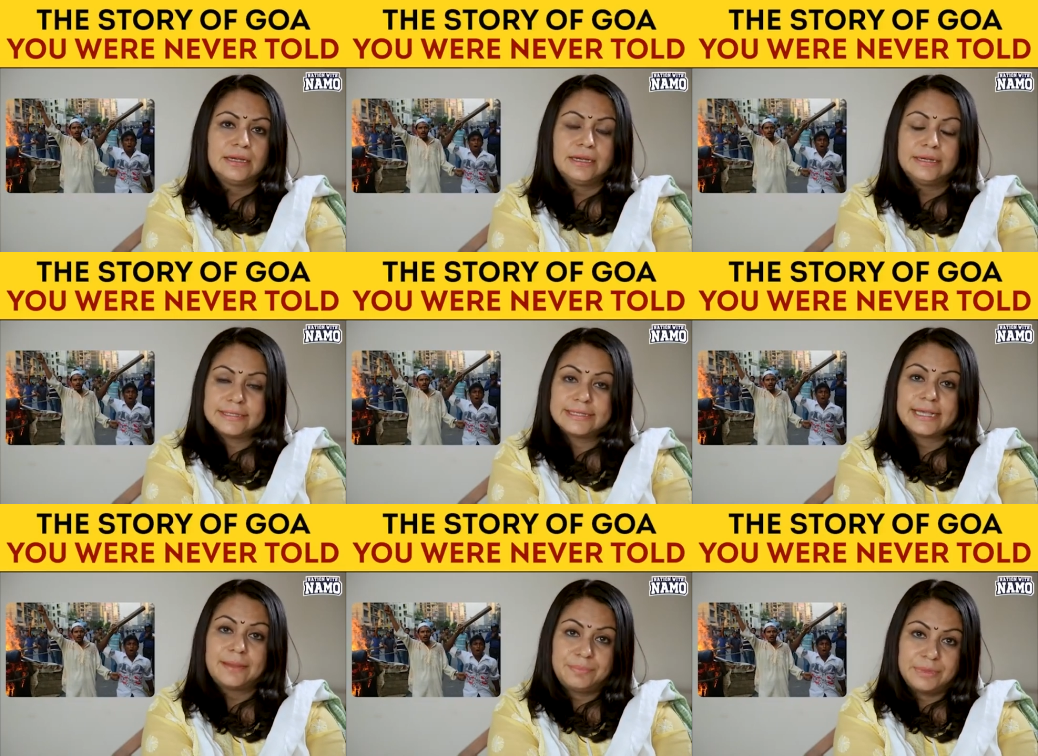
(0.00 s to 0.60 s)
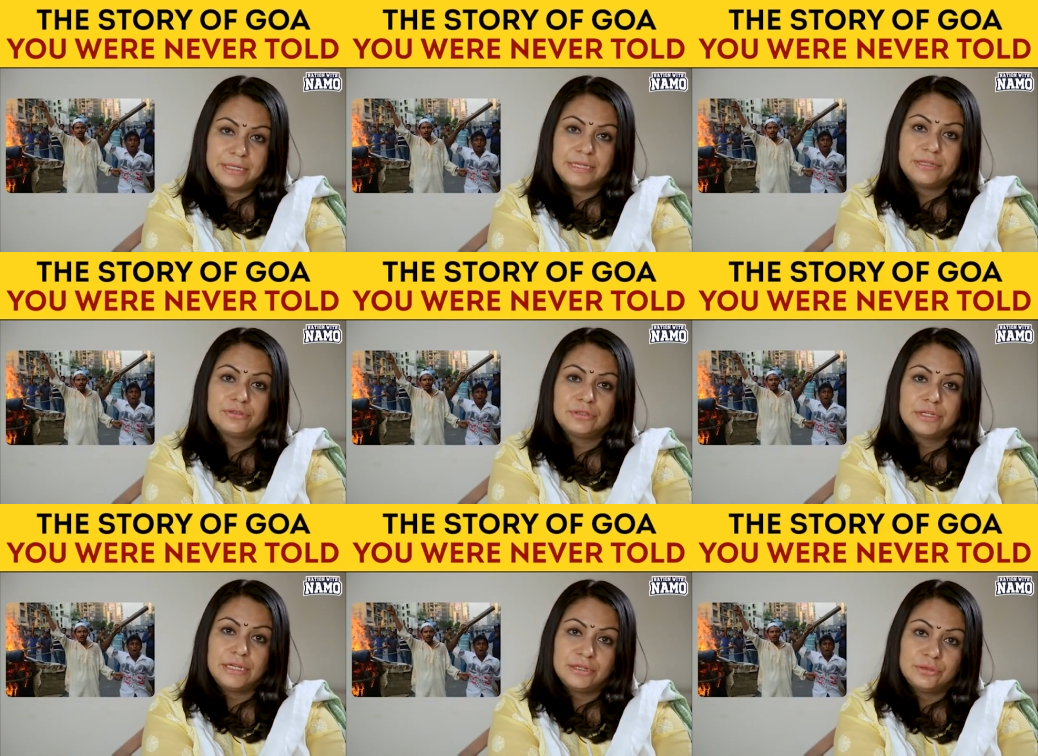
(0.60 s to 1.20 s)
It is happening
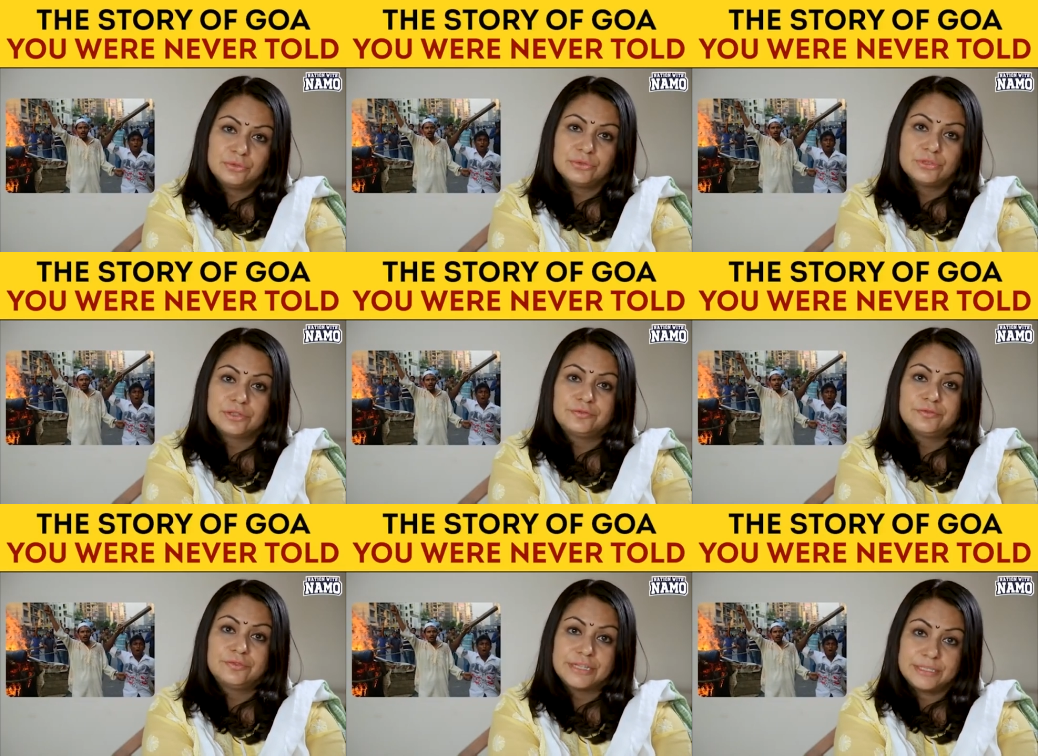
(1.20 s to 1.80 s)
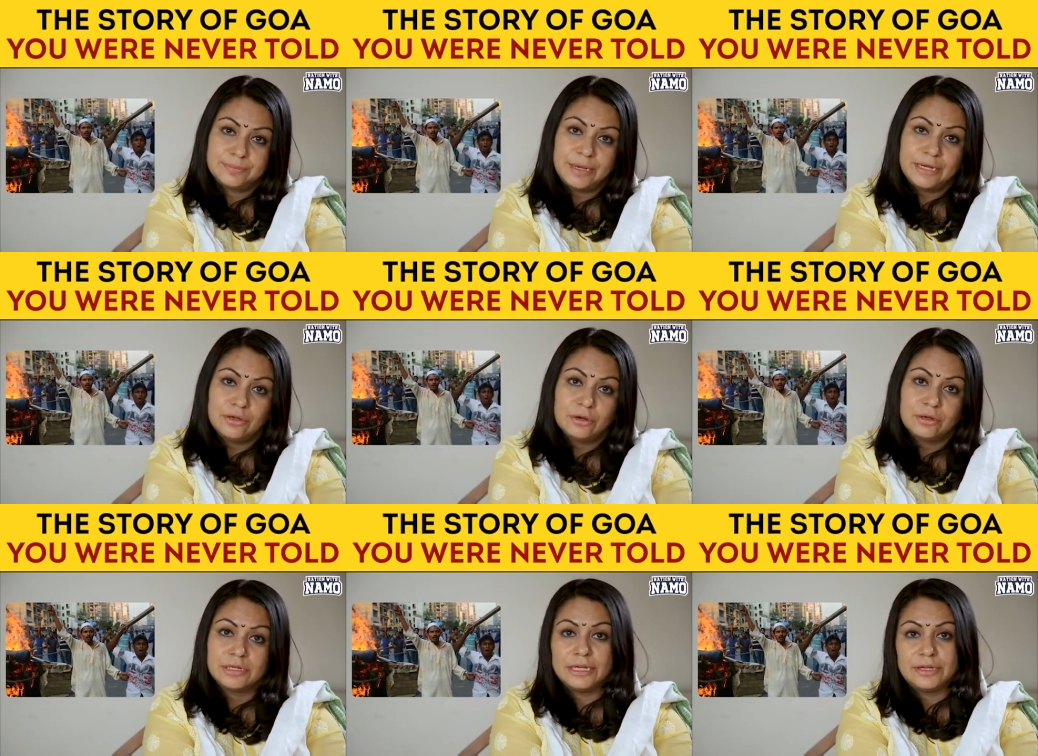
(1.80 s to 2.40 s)
to the Hindus of West
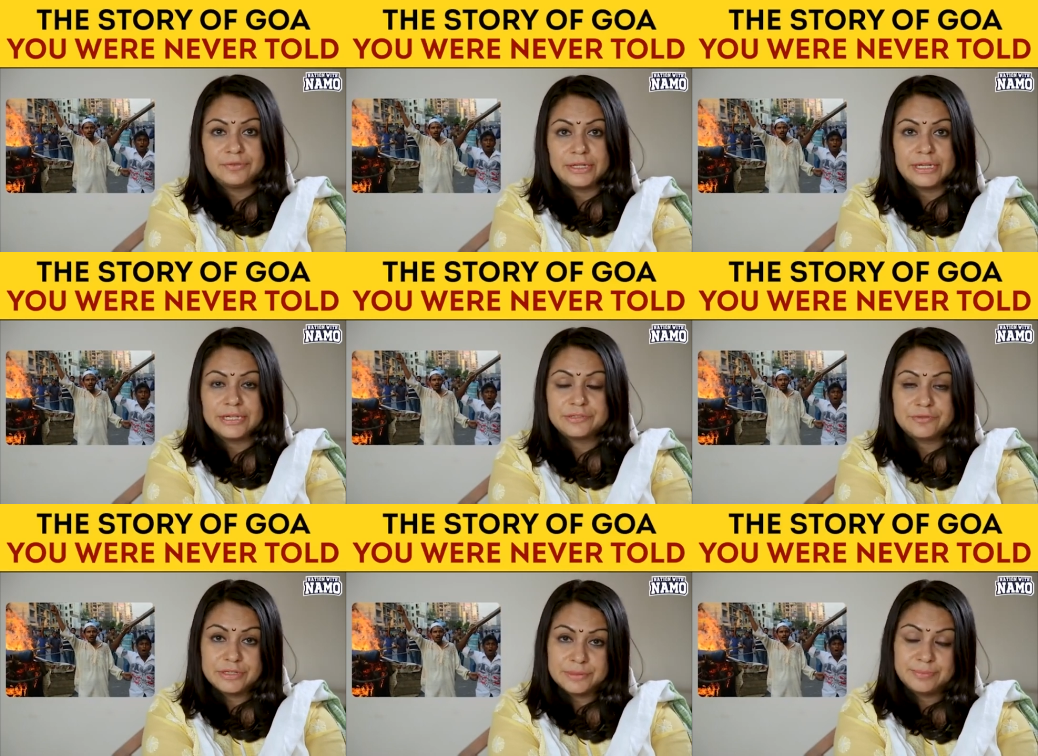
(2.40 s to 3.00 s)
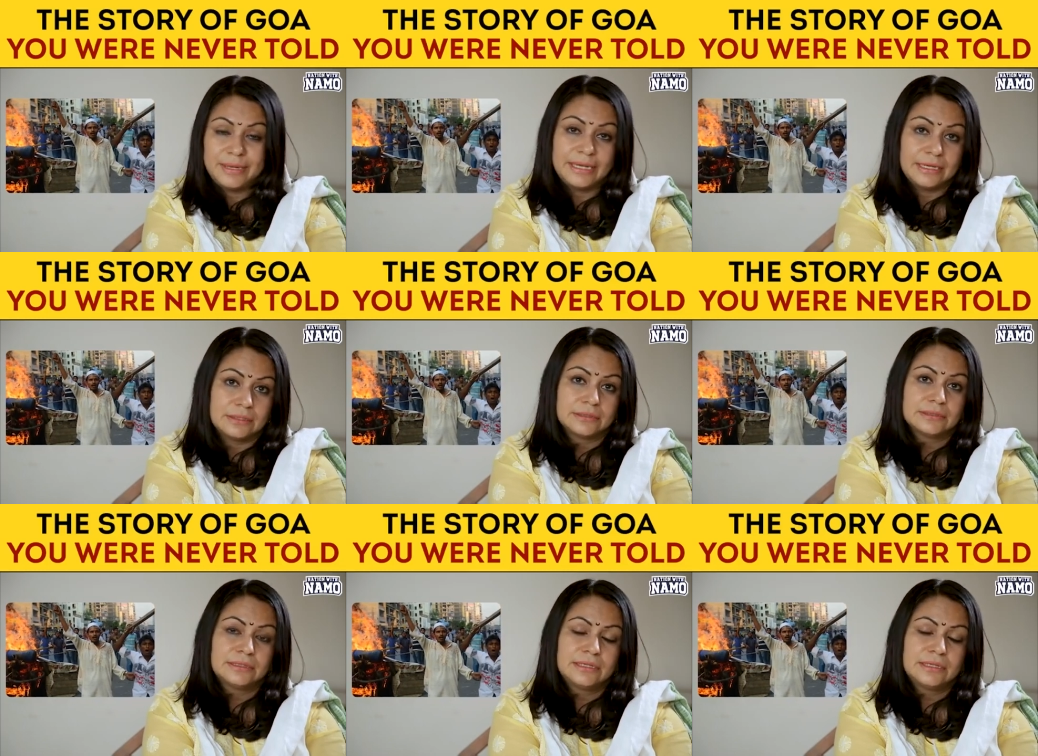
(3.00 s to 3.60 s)
Bengal even as we speak.